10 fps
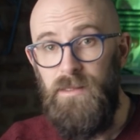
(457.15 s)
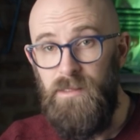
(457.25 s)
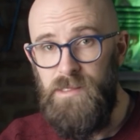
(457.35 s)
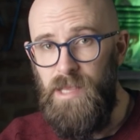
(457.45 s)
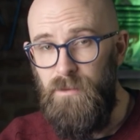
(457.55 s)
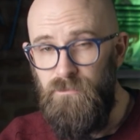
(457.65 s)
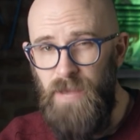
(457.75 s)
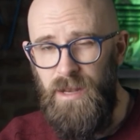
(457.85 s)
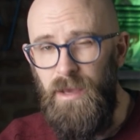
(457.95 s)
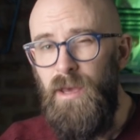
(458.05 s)
the same
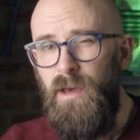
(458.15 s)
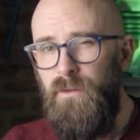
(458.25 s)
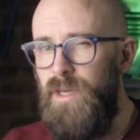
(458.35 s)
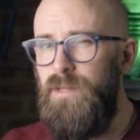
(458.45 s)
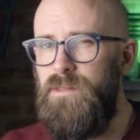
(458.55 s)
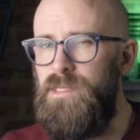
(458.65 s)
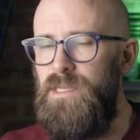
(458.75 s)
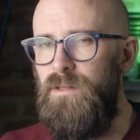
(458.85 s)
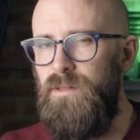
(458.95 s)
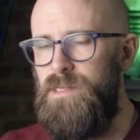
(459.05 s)
manner failed to
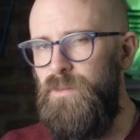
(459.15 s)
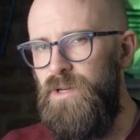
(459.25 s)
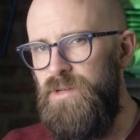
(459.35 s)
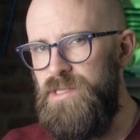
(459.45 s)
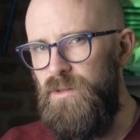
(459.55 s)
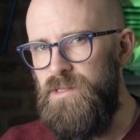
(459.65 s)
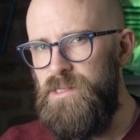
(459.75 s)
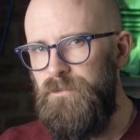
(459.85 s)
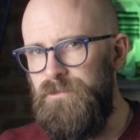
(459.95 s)
yield similar results.